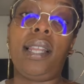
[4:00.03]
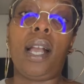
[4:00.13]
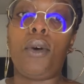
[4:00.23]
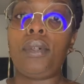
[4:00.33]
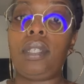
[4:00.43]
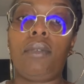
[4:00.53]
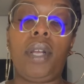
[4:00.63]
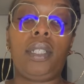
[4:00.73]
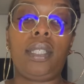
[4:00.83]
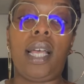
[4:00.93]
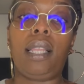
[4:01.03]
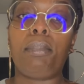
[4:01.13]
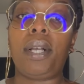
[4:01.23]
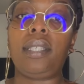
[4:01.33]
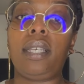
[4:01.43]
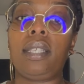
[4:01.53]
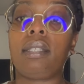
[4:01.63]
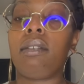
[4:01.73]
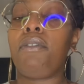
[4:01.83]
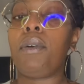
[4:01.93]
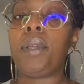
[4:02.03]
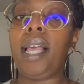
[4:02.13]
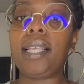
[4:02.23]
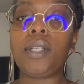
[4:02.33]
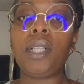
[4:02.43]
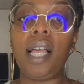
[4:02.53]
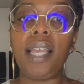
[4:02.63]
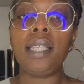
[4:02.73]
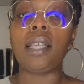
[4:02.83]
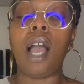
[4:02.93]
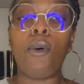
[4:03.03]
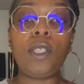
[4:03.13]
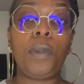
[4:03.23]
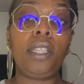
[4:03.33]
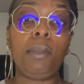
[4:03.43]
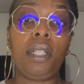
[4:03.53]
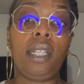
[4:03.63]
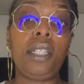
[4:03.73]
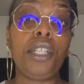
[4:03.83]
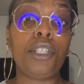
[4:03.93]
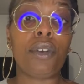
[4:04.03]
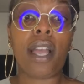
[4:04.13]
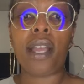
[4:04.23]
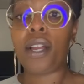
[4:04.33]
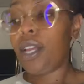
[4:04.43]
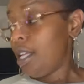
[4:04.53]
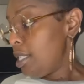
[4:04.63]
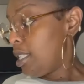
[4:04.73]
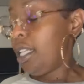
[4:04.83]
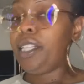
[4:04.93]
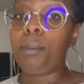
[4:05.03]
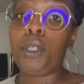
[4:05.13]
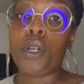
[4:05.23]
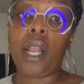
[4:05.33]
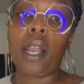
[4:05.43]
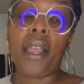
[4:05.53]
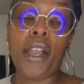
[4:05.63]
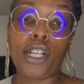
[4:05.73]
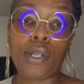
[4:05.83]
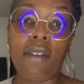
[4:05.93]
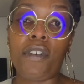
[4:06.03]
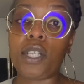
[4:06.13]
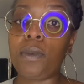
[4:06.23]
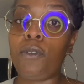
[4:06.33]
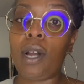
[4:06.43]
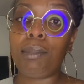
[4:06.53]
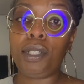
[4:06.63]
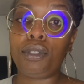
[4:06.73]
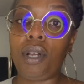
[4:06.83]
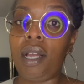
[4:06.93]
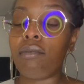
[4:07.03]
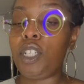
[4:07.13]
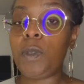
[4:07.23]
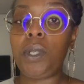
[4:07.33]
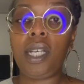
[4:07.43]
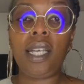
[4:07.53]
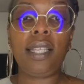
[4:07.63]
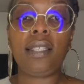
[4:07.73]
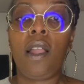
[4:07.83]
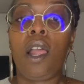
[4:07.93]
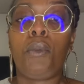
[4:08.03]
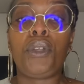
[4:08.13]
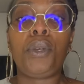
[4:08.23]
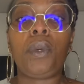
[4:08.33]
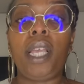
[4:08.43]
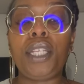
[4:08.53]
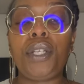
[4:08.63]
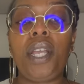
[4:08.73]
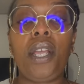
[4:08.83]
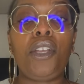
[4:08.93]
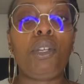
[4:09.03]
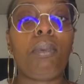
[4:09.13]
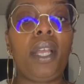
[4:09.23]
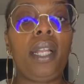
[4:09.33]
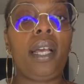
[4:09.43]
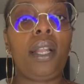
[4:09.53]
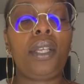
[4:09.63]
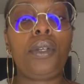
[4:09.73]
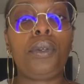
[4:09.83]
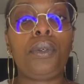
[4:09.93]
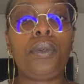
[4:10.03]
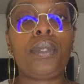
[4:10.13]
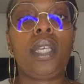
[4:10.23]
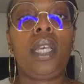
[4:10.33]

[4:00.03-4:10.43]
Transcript: I go into the regular styling process. For relaxer clients, I always put them under the hooded dryer to let the majority of their hair dry first before I blow dry. Just because when you relax your hair, you're breaking down the cuticles,